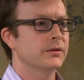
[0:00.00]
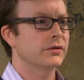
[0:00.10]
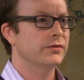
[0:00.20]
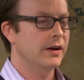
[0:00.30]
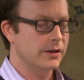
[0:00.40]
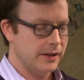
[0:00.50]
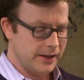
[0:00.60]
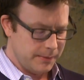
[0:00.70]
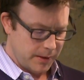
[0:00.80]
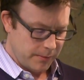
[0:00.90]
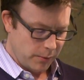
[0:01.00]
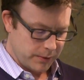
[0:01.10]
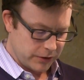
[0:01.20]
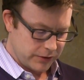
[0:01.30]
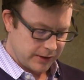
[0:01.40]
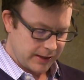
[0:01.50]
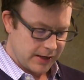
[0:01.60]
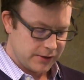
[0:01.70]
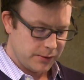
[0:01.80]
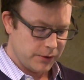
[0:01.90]
Just fine. You can keep them open, just a
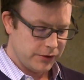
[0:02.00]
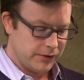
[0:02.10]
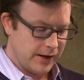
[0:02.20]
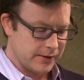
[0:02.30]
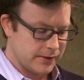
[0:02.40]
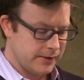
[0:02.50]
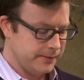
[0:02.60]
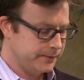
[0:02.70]
gaze towards your desk.